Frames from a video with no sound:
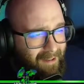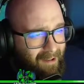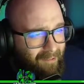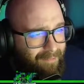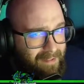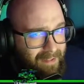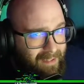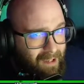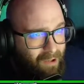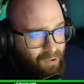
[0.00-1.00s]
At first you're like,
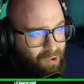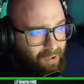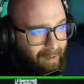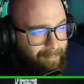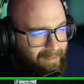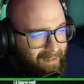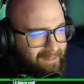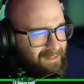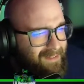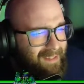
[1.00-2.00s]
oh crap, but then you're
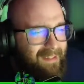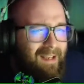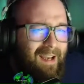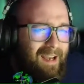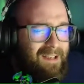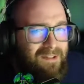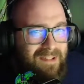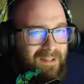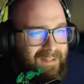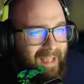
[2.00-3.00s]
just like, usually
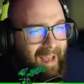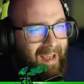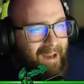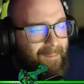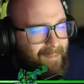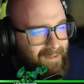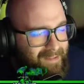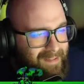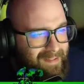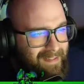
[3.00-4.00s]
when that
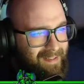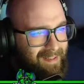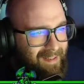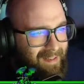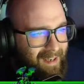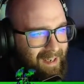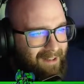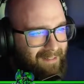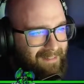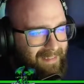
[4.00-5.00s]
happens, I
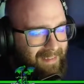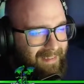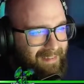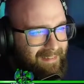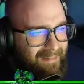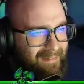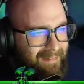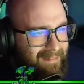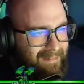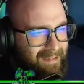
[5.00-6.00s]
don't think
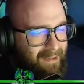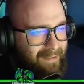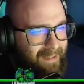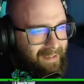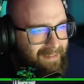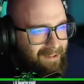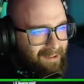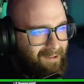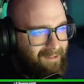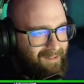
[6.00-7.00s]
they would hit the
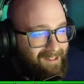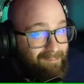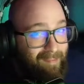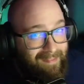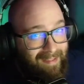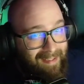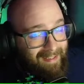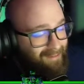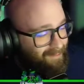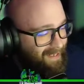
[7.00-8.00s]
hardest, but then
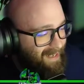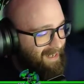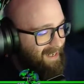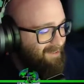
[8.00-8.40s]
we got nailed